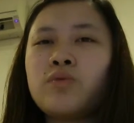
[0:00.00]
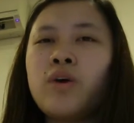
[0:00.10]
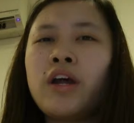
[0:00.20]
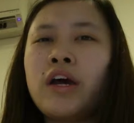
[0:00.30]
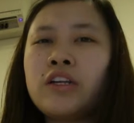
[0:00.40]

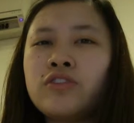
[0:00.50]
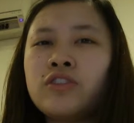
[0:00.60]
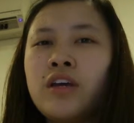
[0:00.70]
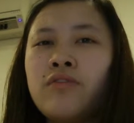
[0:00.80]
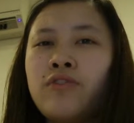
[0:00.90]
what I
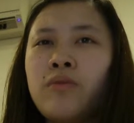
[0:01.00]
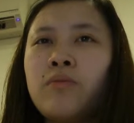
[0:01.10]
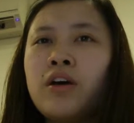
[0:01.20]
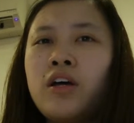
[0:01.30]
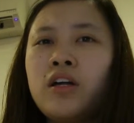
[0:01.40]
understand
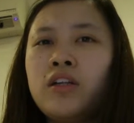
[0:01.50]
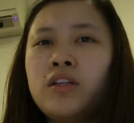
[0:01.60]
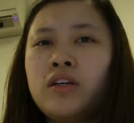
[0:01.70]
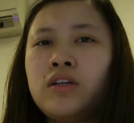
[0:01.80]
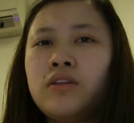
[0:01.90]
from
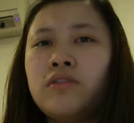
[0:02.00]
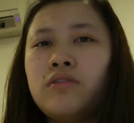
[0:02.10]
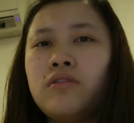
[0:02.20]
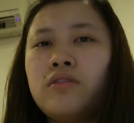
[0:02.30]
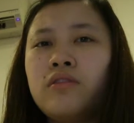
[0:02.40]
the
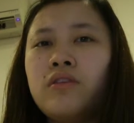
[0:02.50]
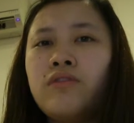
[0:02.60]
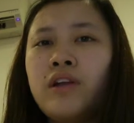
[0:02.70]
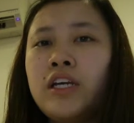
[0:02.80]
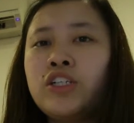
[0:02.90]

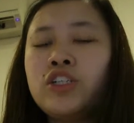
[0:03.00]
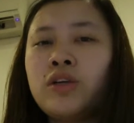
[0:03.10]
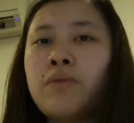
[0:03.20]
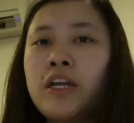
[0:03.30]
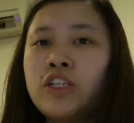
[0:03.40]

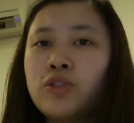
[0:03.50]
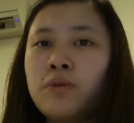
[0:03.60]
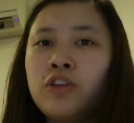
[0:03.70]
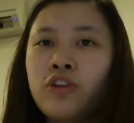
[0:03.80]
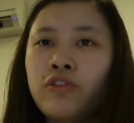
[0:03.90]
relationship
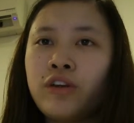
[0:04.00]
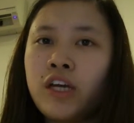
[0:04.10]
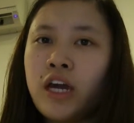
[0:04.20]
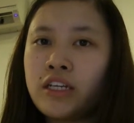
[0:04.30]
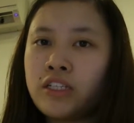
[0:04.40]
management
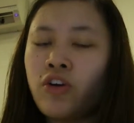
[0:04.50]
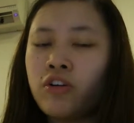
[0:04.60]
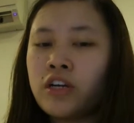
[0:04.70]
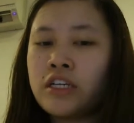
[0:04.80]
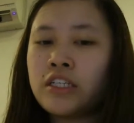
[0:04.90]
theory, as the
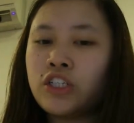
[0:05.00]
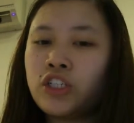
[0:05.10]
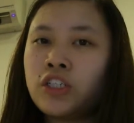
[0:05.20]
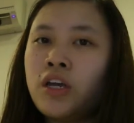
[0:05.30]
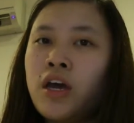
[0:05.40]

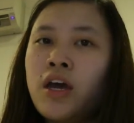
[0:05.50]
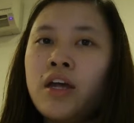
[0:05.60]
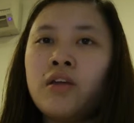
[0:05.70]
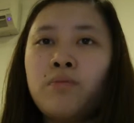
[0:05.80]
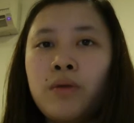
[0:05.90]
organization
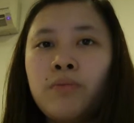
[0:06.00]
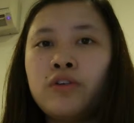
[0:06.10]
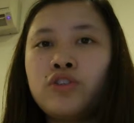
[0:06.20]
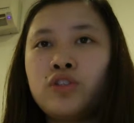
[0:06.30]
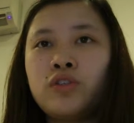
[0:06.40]
and the
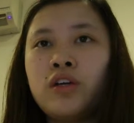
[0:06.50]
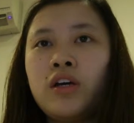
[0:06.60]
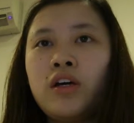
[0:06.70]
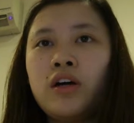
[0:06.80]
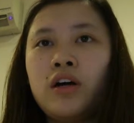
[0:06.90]
people should
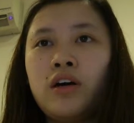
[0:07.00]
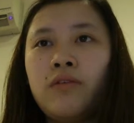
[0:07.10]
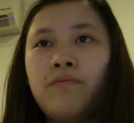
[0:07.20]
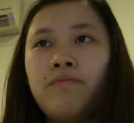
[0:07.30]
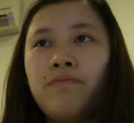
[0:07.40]

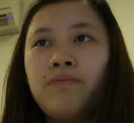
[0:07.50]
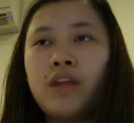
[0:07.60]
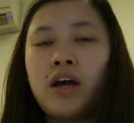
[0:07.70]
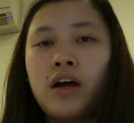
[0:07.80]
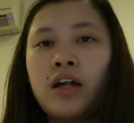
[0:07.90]

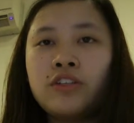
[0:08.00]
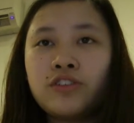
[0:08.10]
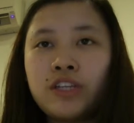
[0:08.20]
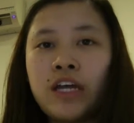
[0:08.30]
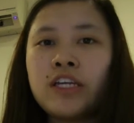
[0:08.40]

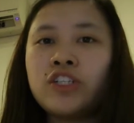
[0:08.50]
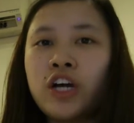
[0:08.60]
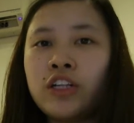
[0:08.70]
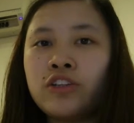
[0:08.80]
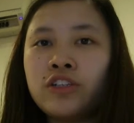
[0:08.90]
understand each
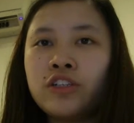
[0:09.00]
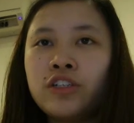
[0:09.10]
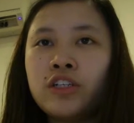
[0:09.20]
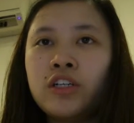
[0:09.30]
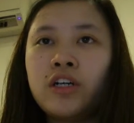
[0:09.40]
other,
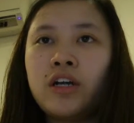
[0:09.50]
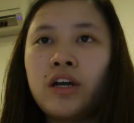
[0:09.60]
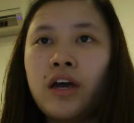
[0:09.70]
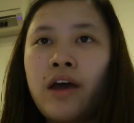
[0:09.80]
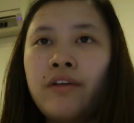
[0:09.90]

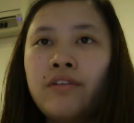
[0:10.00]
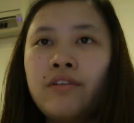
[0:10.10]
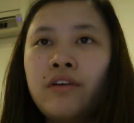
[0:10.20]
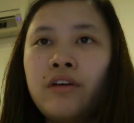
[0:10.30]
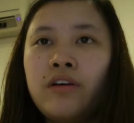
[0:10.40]

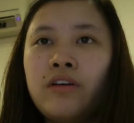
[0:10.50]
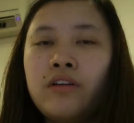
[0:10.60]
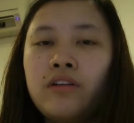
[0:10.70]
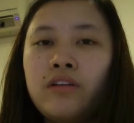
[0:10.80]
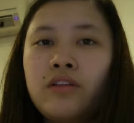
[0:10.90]
and
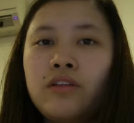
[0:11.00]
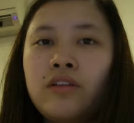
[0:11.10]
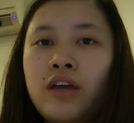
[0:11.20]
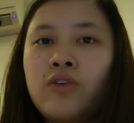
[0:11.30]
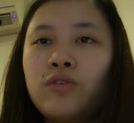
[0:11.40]

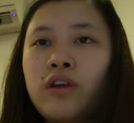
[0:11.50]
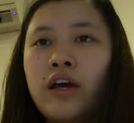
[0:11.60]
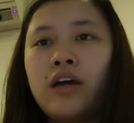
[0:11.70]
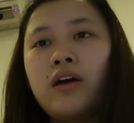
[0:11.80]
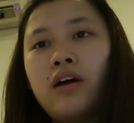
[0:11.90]
they could
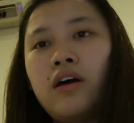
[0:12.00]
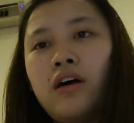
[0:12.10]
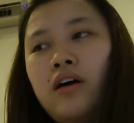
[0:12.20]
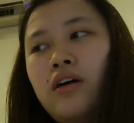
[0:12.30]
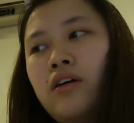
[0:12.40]
like
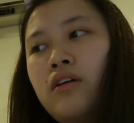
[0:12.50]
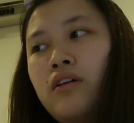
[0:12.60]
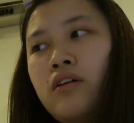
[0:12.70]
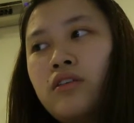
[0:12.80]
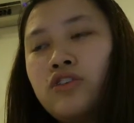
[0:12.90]

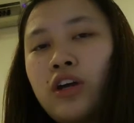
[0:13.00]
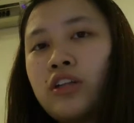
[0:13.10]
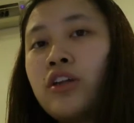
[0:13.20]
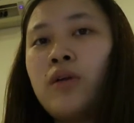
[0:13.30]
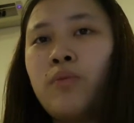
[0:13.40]

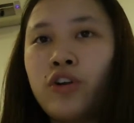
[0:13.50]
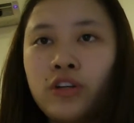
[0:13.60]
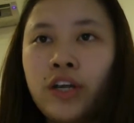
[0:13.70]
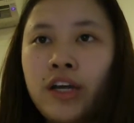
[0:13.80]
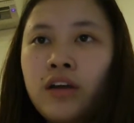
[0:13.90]
strengthen their
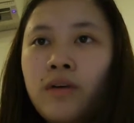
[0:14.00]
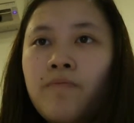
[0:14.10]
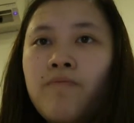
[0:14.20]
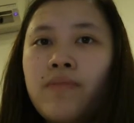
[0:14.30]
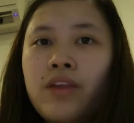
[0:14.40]
bonding,
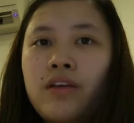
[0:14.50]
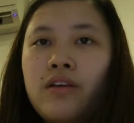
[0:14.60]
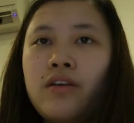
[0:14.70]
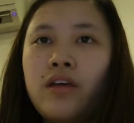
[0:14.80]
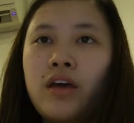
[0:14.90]

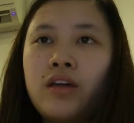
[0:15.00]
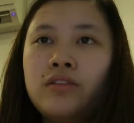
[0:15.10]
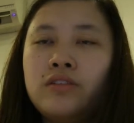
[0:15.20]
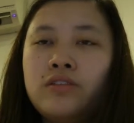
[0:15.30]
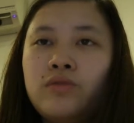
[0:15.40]

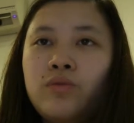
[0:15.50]
and